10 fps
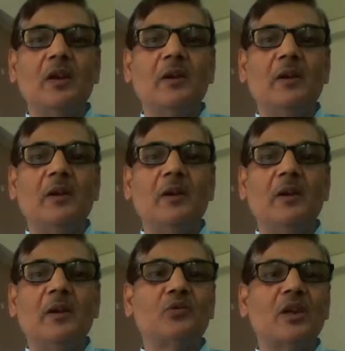may
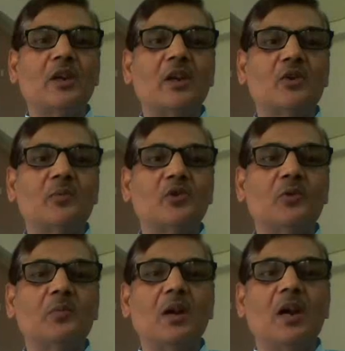reach to X
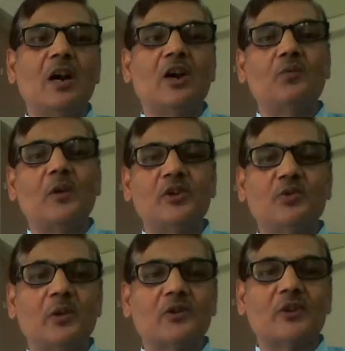chromosome or vice
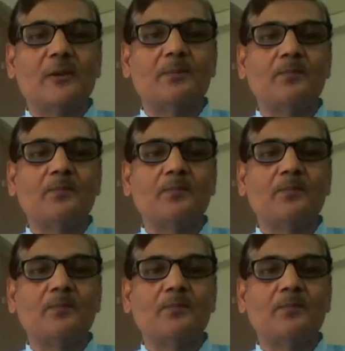versa.